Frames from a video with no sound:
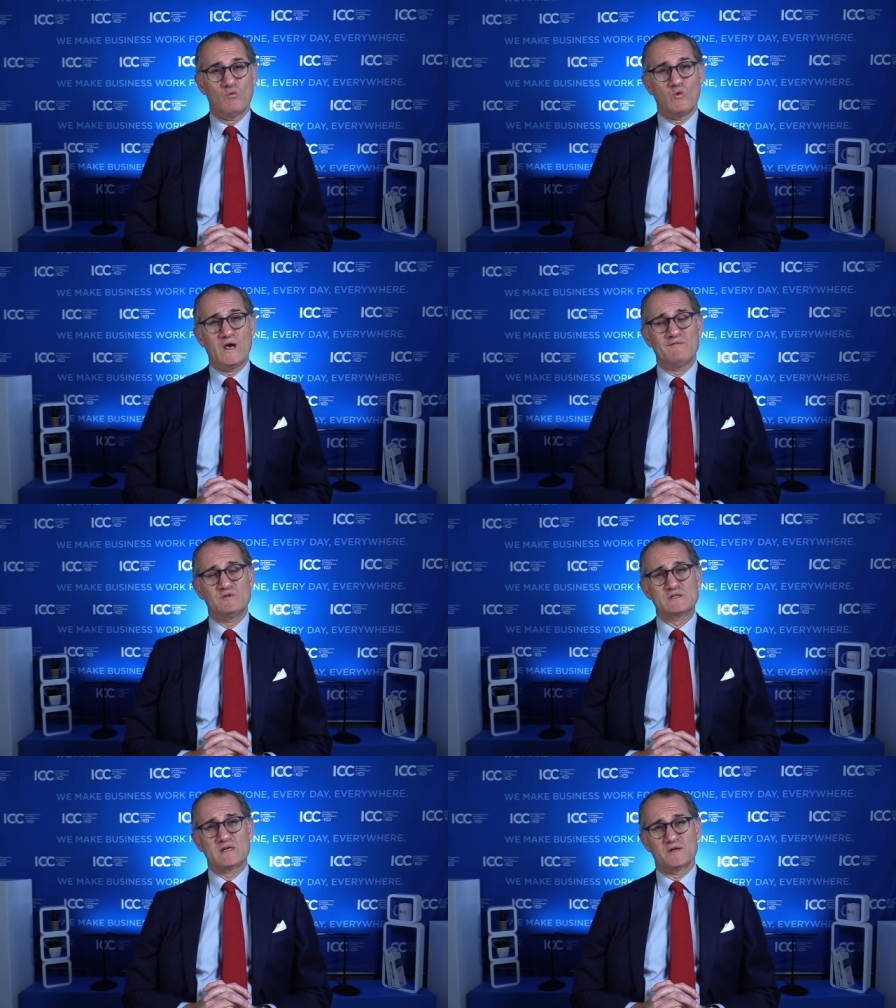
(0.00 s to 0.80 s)
we have
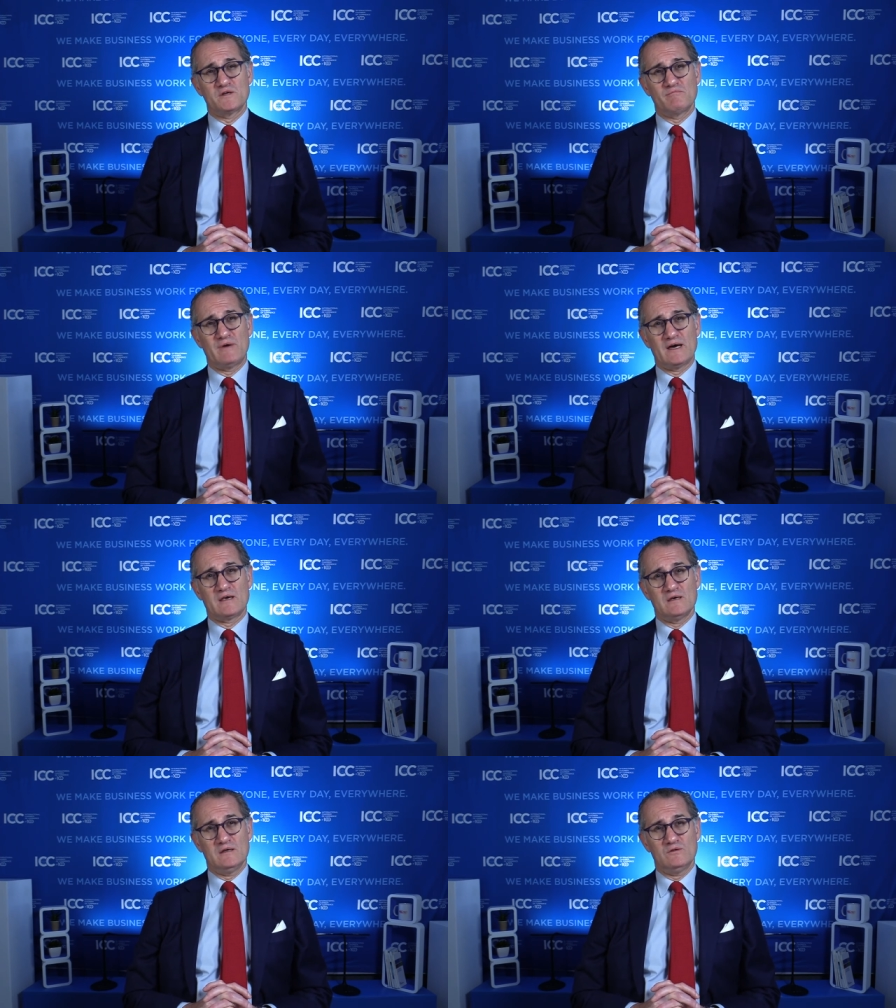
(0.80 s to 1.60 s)
decided
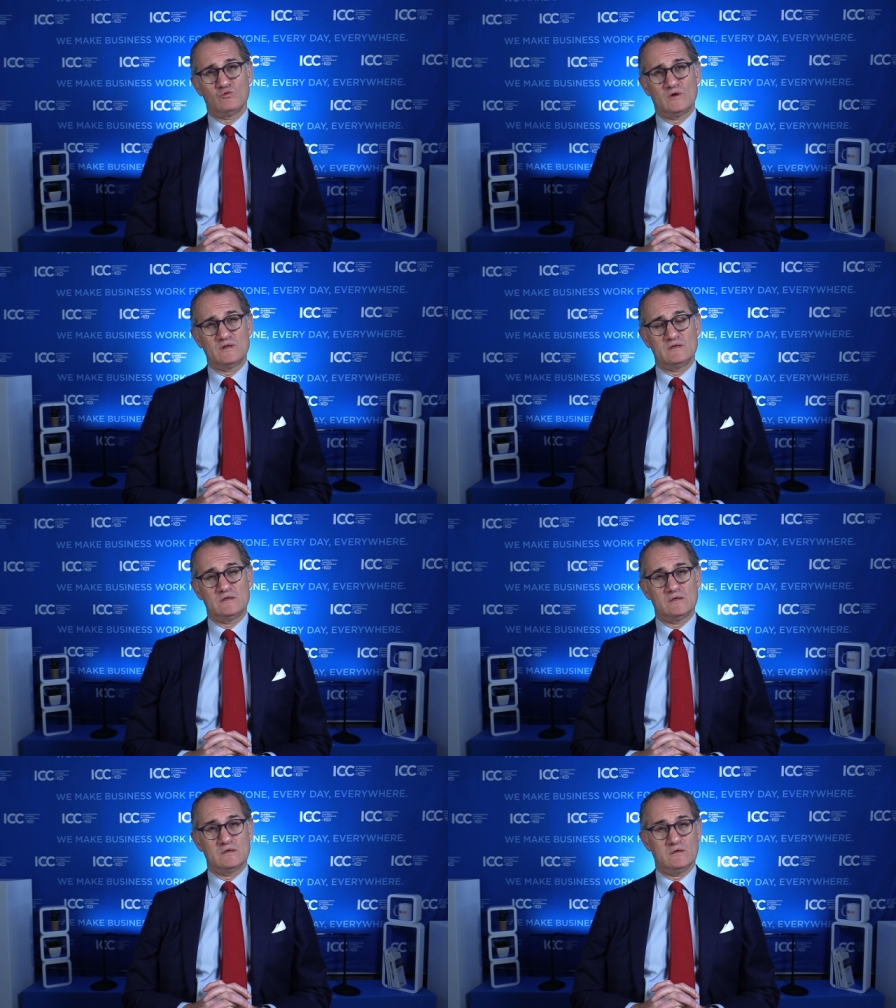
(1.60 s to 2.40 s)
back in
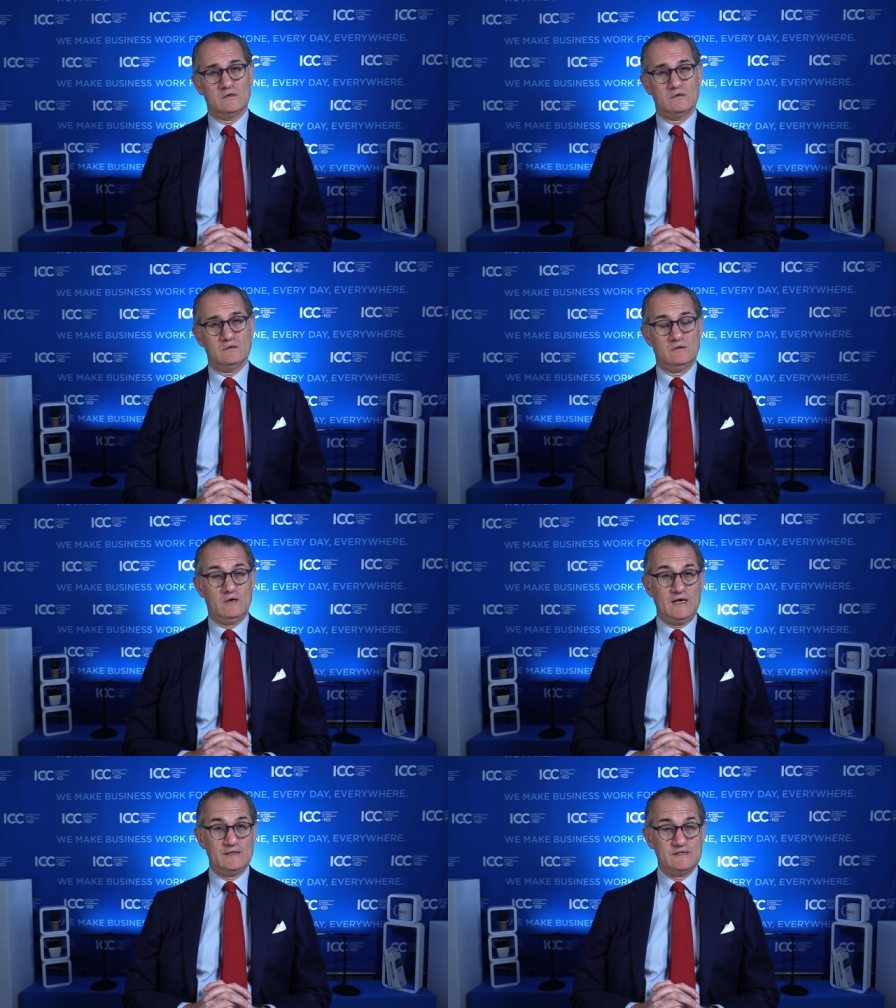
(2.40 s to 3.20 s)

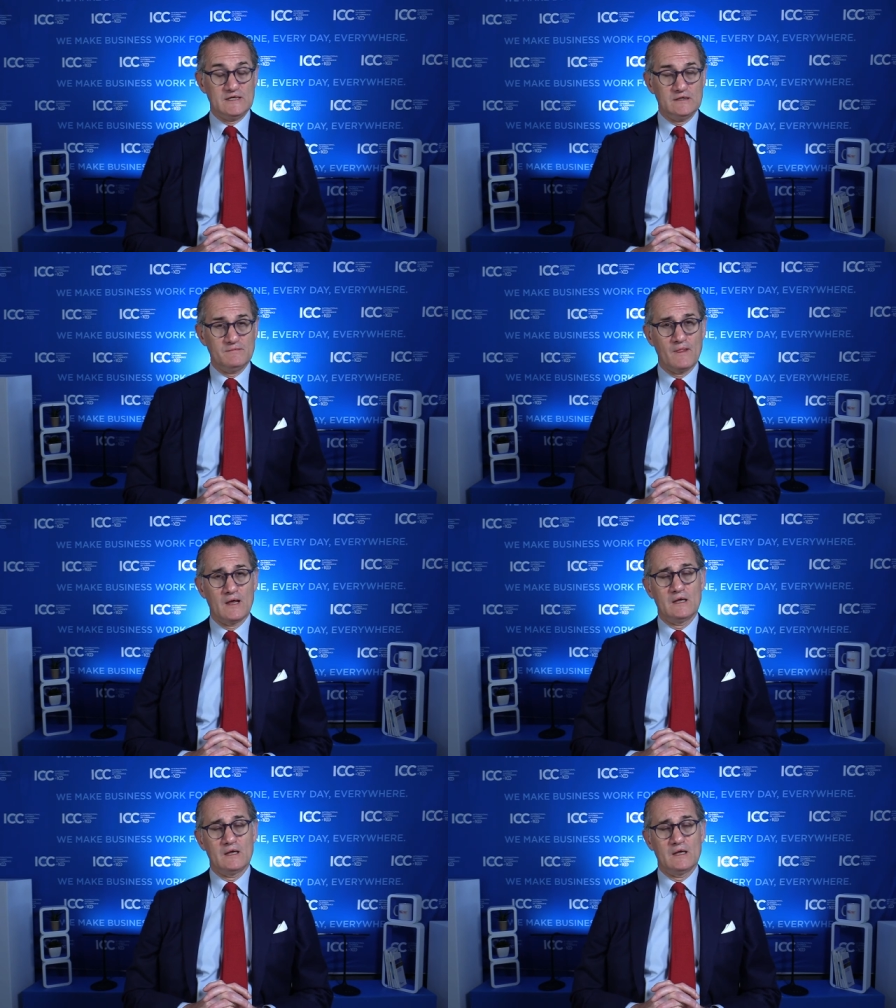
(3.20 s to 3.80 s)
2018